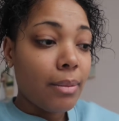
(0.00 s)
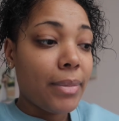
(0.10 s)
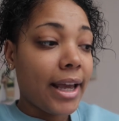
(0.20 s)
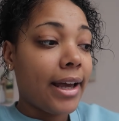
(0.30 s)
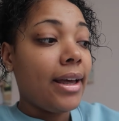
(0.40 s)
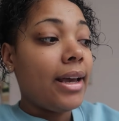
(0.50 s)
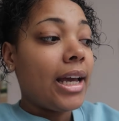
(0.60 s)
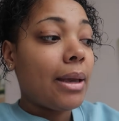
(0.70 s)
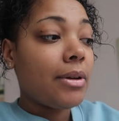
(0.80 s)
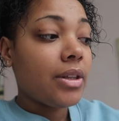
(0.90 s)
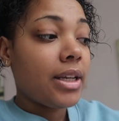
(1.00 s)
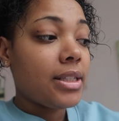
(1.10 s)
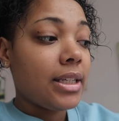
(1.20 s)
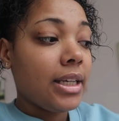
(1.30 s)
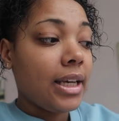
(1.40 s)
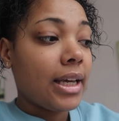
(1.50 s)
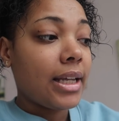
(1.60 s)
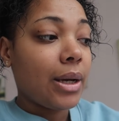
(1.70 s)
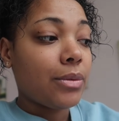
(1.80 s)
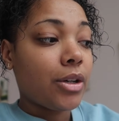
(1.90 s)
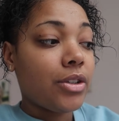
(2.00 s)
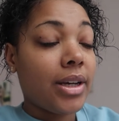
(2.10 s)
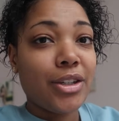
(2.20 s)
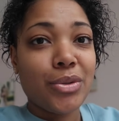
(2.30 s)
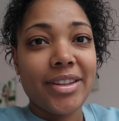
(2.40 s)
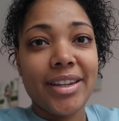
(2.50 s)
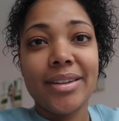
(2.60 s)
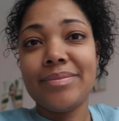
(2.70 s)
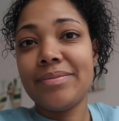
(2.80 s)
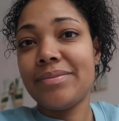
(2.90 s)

But yeah, let me do this and eat, and I will talk to you guys shortly.